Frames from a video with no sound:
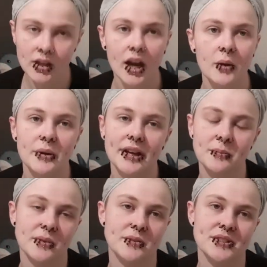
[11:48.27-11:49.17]
I will
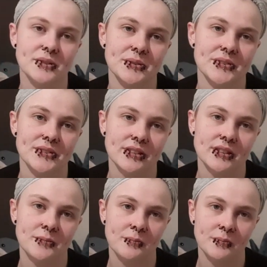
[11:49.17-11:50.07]
get my results
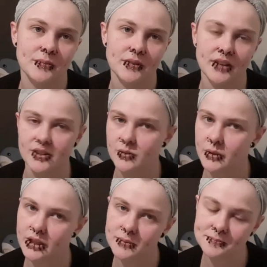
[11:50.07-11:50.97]
next
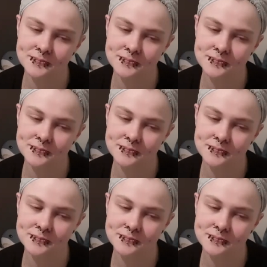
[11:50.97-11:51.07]
week.